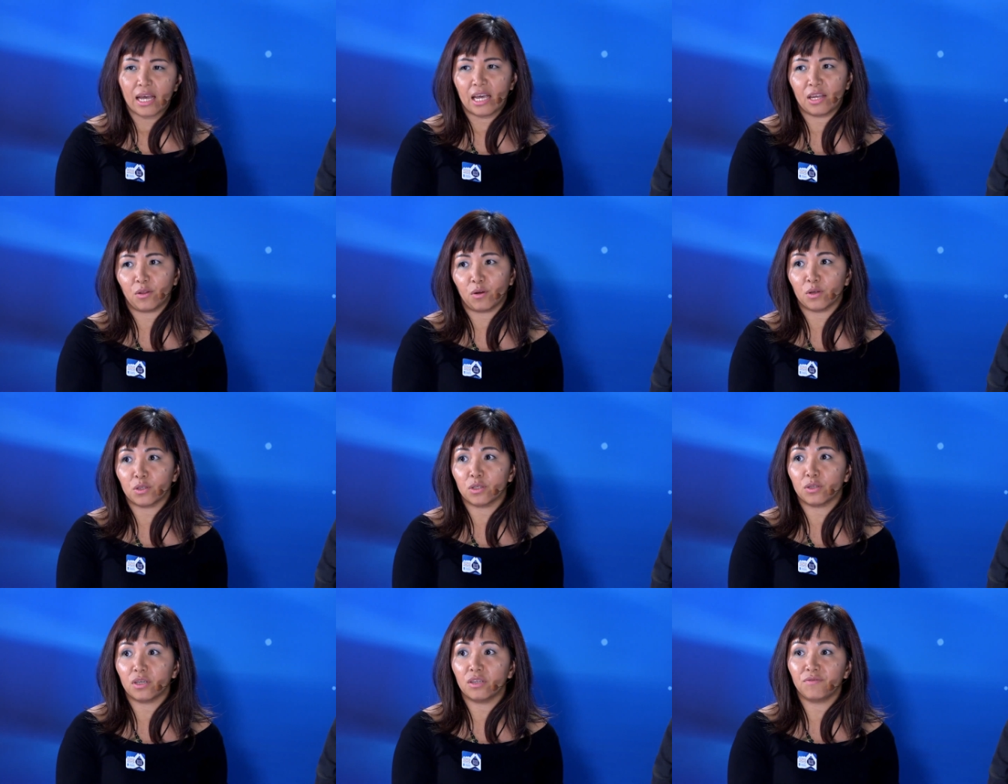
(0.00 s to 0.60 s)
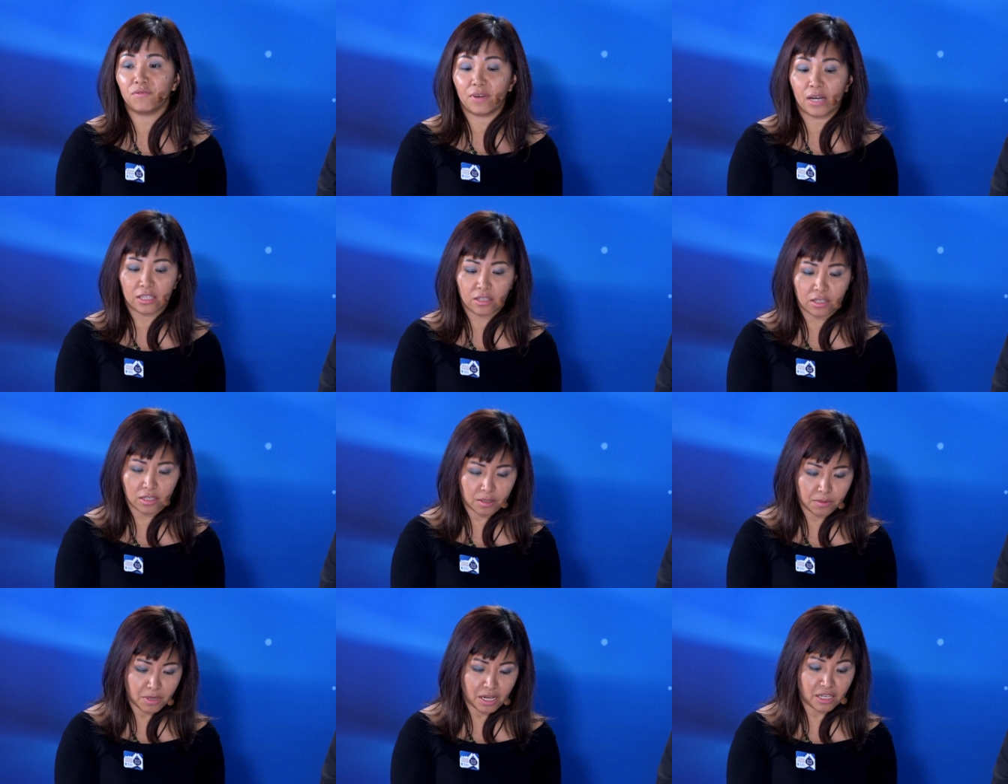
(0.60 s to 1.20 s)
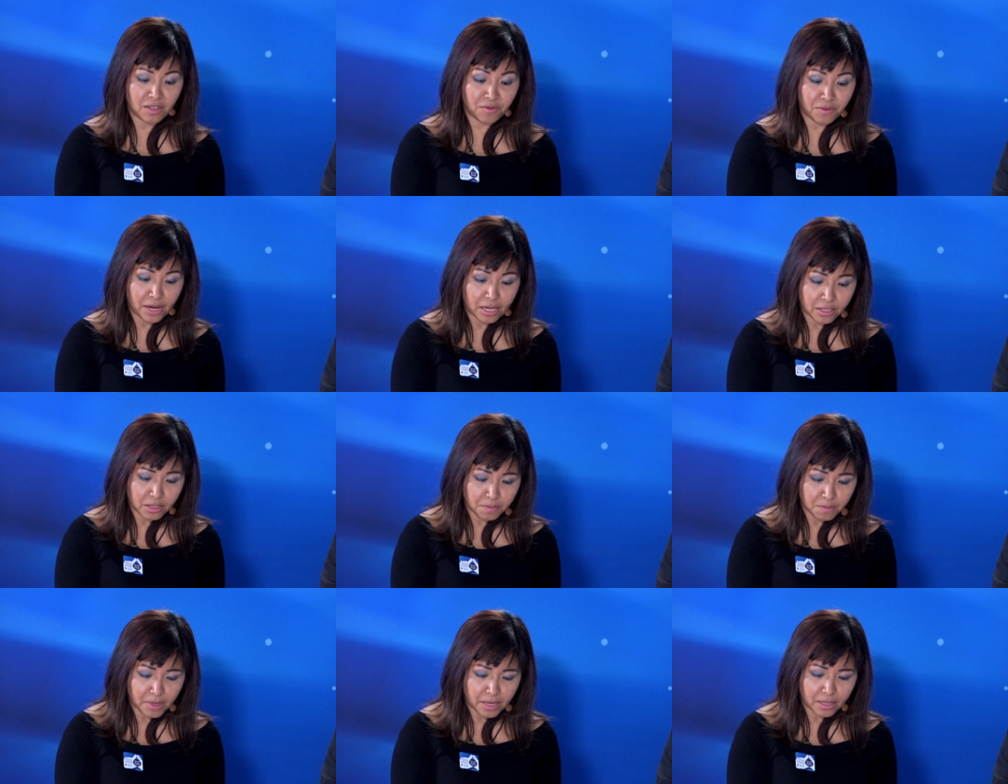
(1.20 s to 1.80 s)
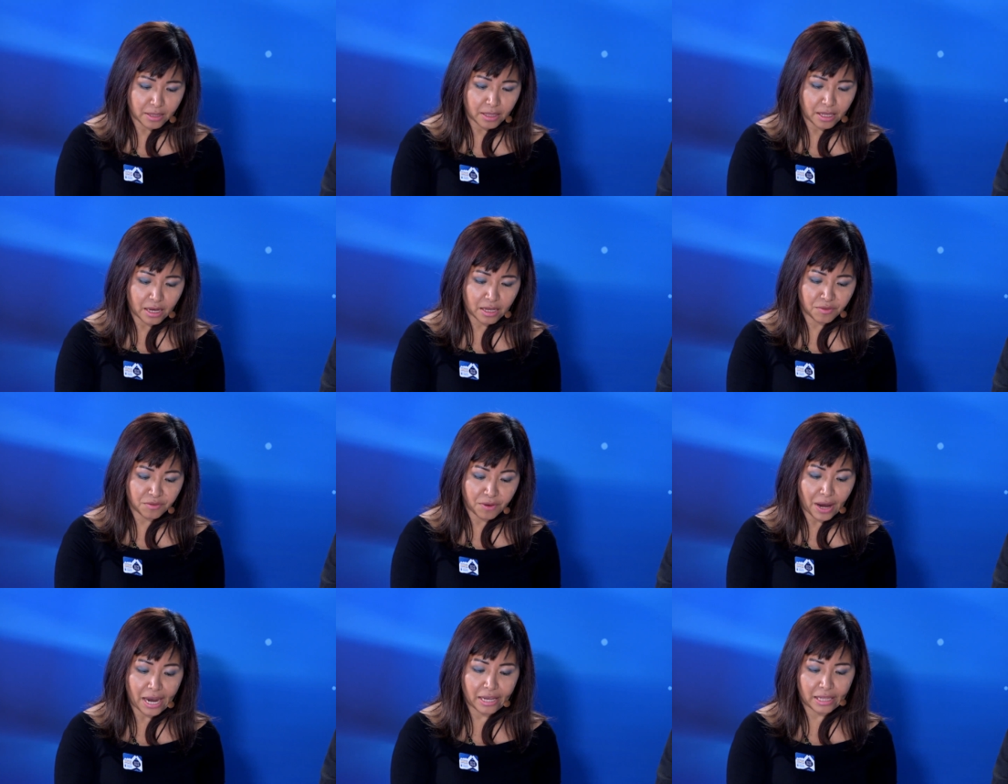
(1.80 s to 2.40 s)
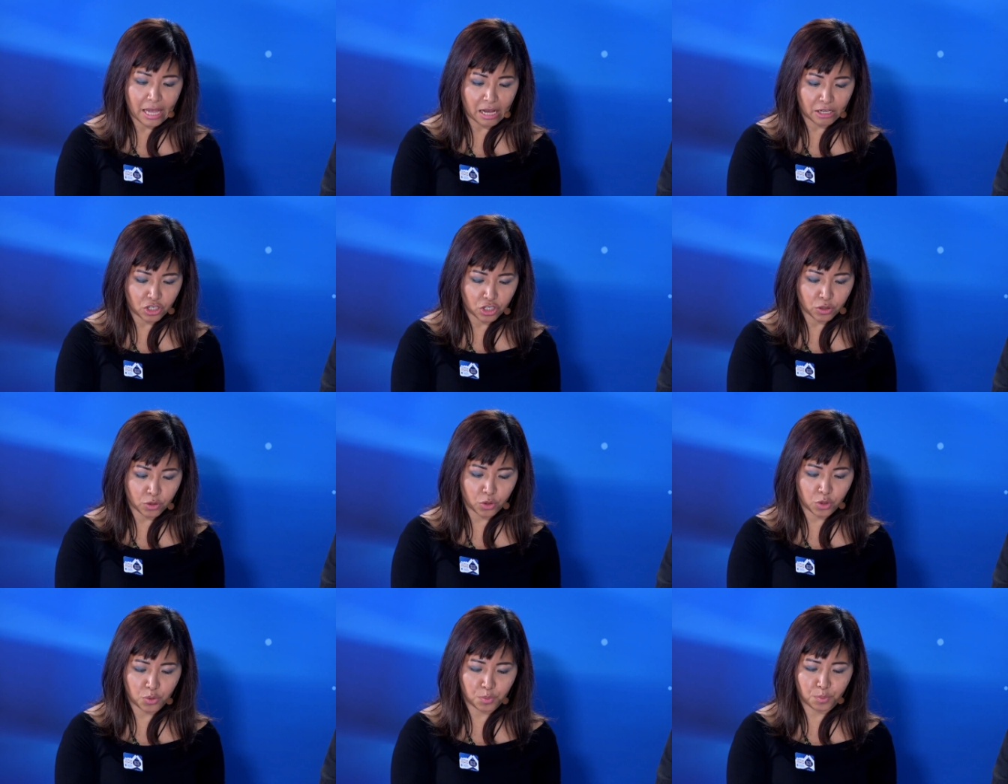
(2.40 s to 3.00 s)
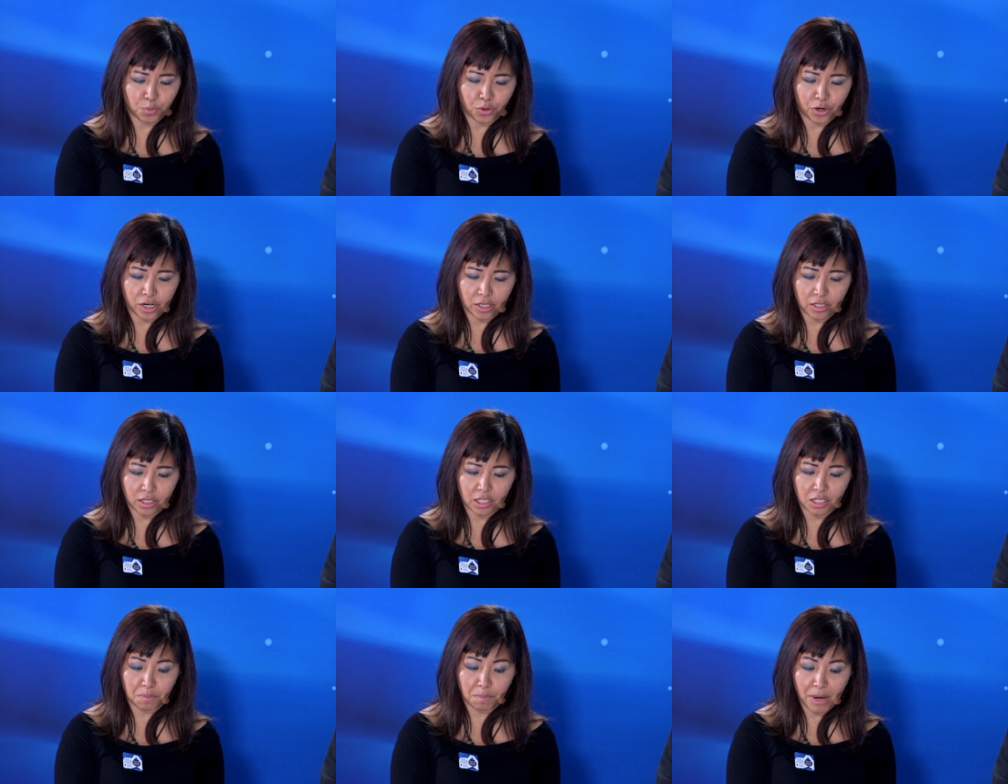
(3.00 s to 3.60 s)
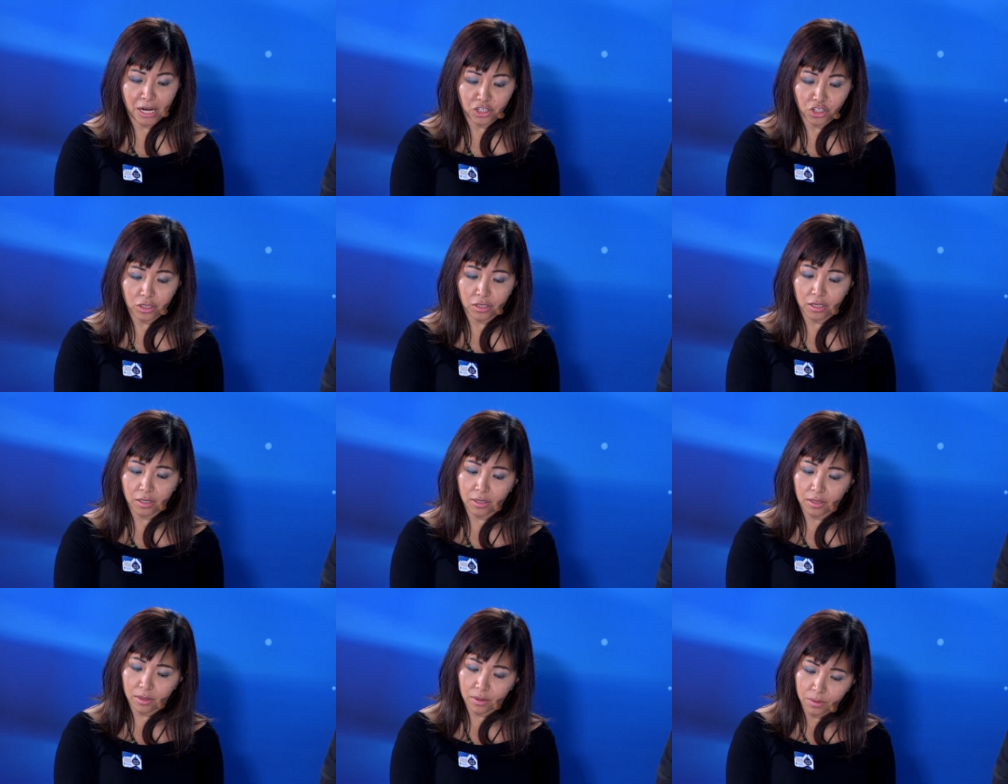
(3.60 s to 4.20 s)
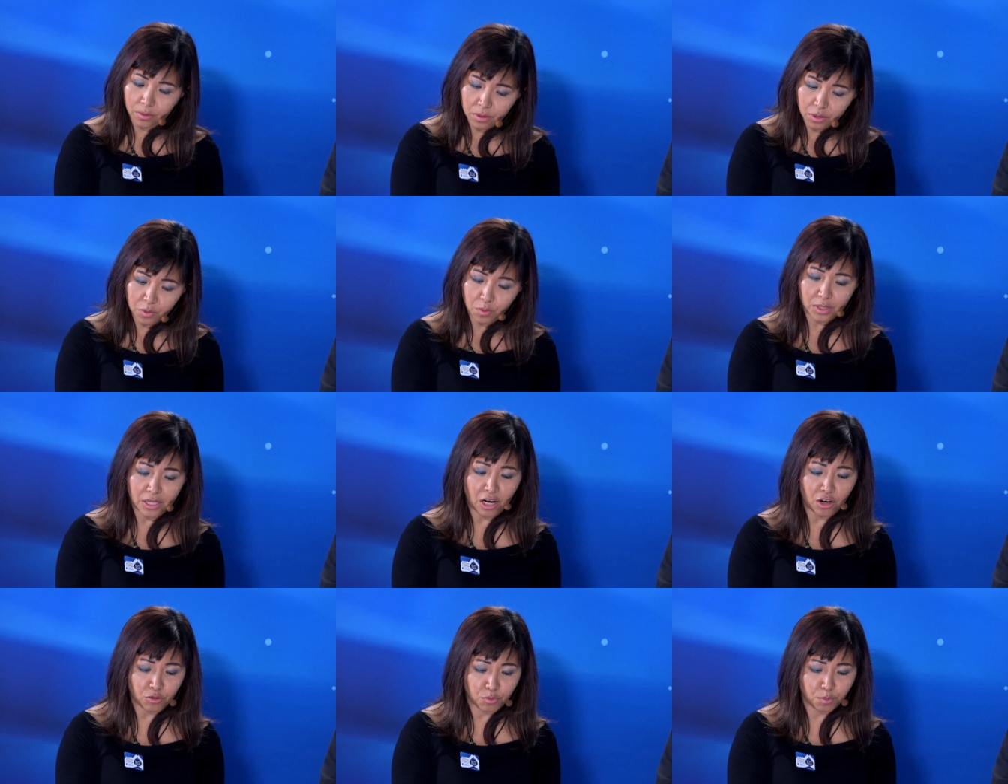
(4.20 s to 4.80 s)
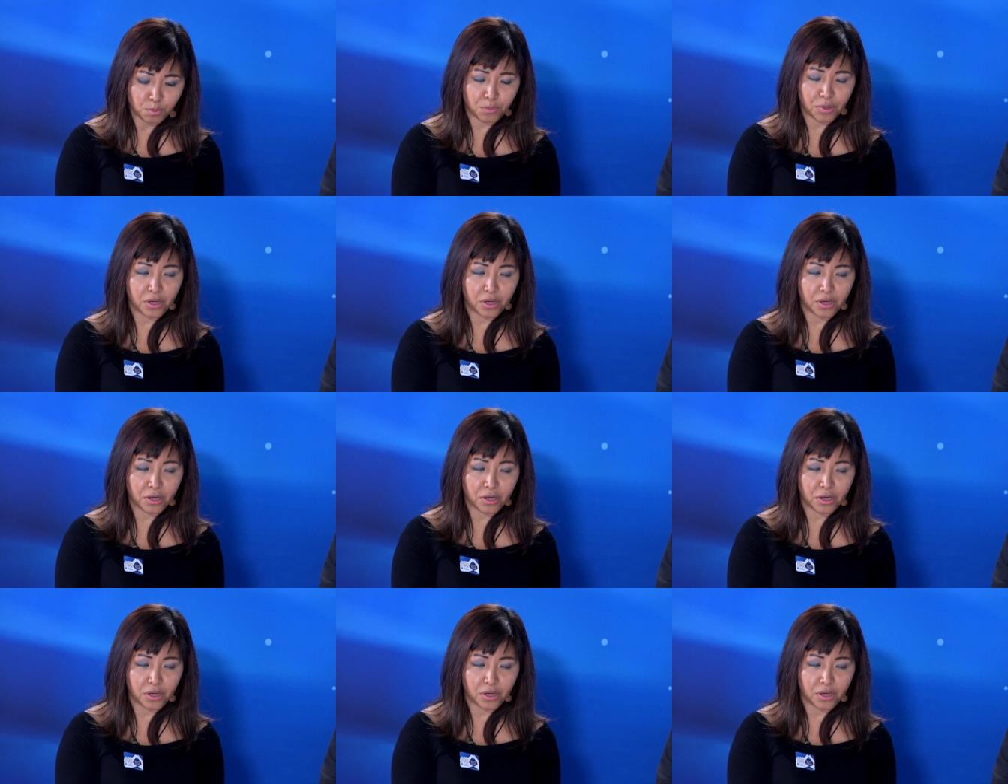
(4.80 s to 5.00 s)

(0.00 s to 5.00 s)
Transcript: and also investment and financial support, especially those without